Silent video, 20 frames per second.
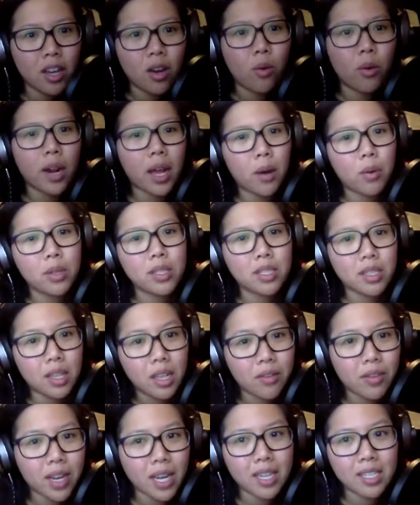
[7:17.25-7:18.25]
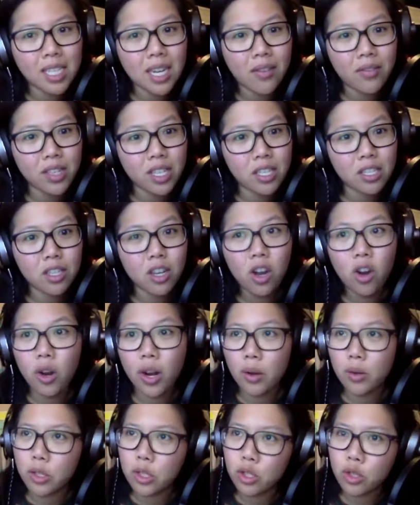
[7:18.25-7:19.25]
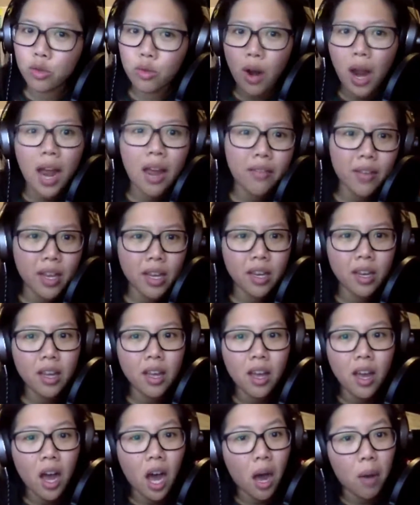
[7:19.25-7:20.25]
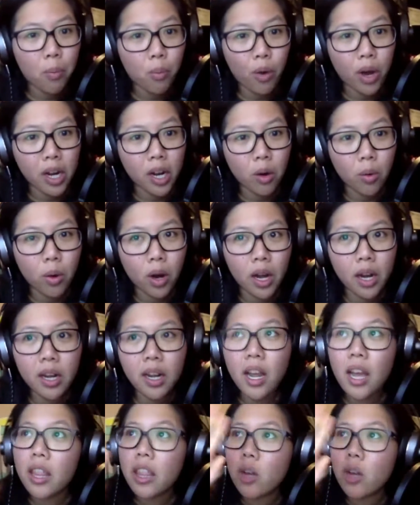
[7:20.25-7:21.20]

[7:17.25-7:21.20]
When I was living in San Francisco and I was driving up 101,